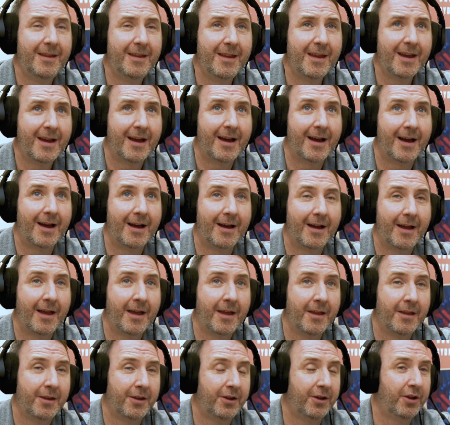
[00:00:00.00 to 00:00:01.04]
yeah
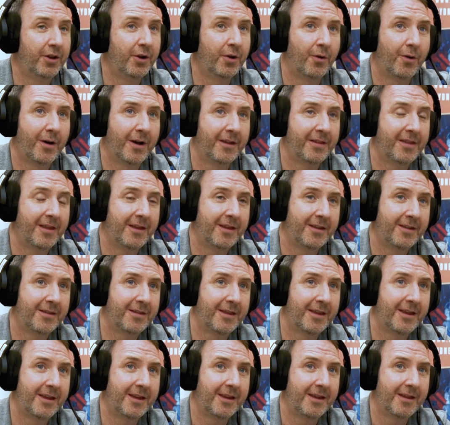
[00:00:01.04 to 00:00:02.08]
and you know i think
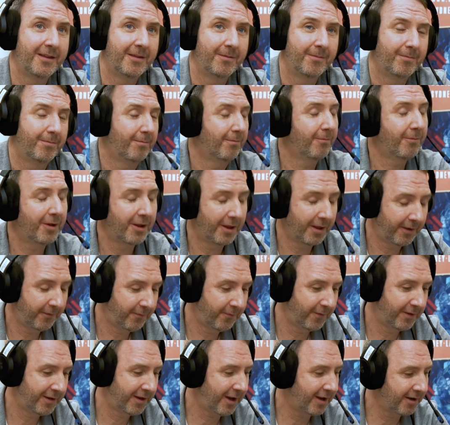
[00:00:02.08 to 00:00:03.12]
the well
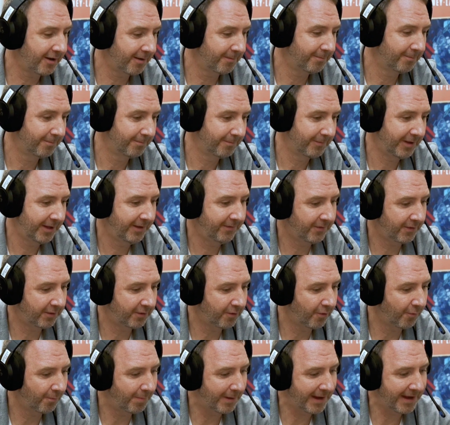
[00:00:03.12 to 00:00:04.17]
if we kind of even
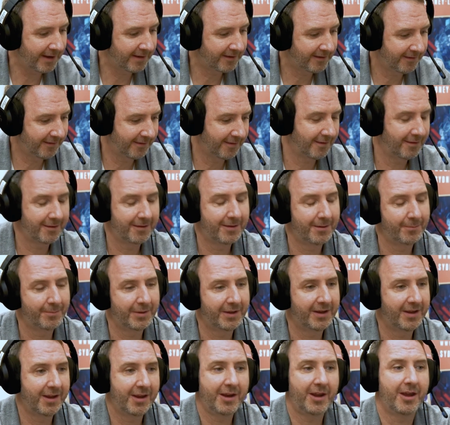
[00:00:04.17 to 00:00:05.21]
go back to the the
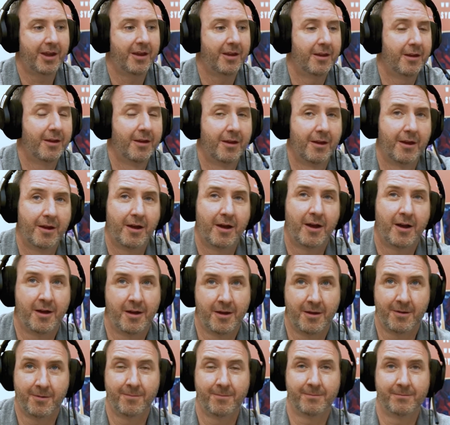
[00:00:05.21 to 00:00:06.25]
beginning
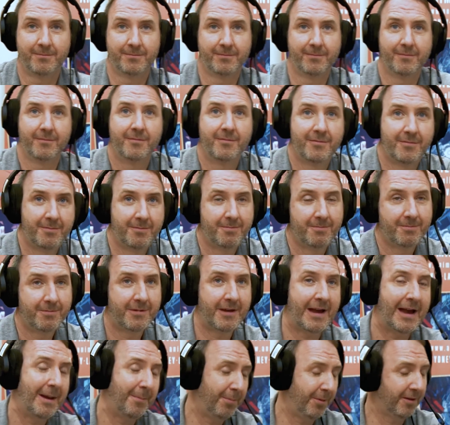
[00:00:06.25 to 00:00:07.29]
um,
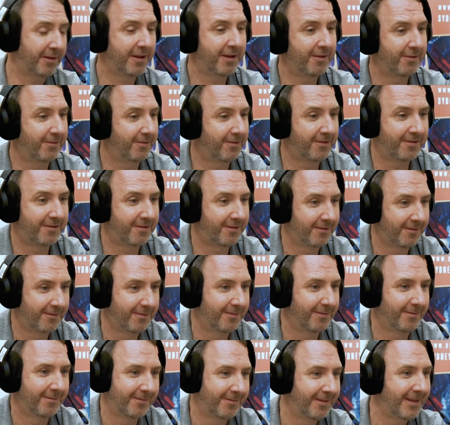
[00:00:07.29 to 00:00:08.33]
the applicant
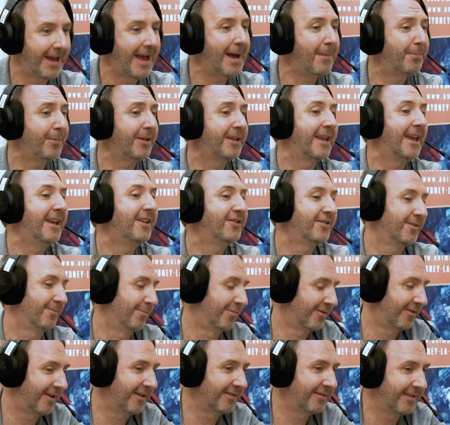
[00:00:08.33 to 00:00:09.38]
the application
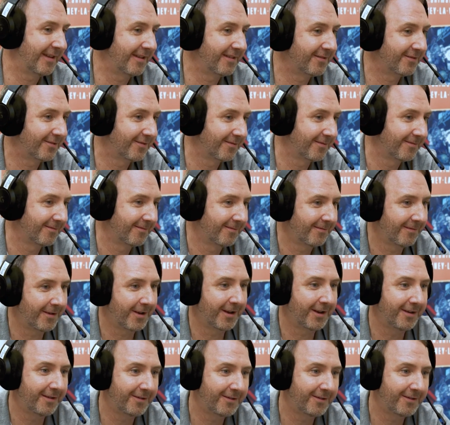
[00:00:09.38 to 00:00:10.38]
process right